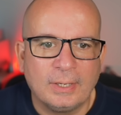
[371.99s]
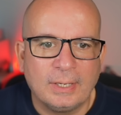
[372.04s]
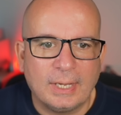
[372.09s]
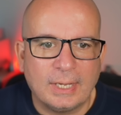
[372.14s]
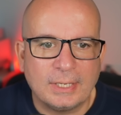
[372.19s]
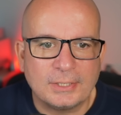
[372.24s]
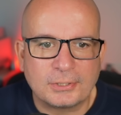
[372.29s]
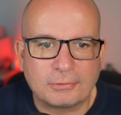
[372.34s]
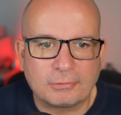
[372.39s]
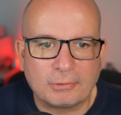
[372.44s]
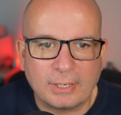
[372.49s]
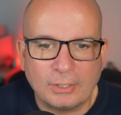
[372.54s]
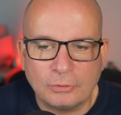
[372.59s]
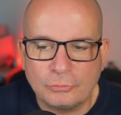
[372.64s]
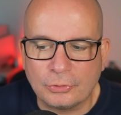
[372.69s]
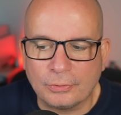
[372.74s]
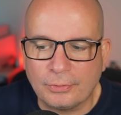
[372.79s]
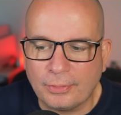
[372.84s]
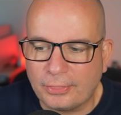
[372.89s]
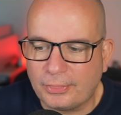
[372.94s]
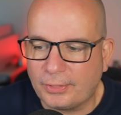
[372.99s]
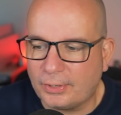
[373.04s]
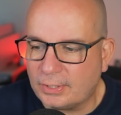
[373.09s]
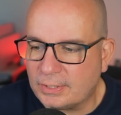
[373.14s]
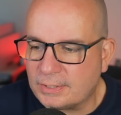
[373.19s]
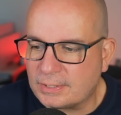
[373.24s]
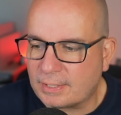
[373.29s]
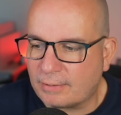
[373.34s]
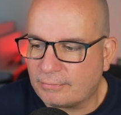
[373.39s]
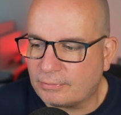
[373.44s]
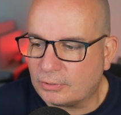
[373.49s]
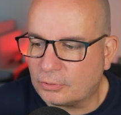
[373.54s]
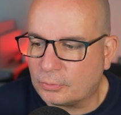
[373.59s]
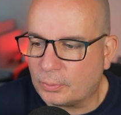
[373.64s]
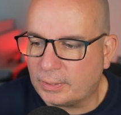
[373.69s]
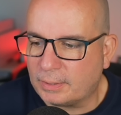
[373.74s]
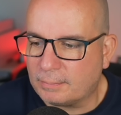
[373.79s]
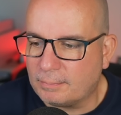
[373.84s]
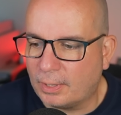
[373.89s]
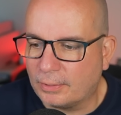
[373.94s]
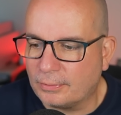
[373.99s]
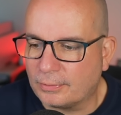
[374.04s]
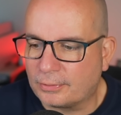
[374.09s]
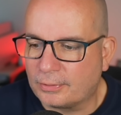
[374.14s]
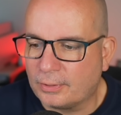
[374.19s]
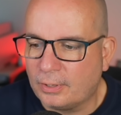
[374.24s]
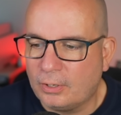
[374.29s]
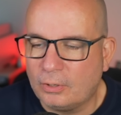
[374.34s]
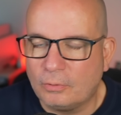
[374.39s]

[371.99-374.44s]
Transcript: It's 337 quid a month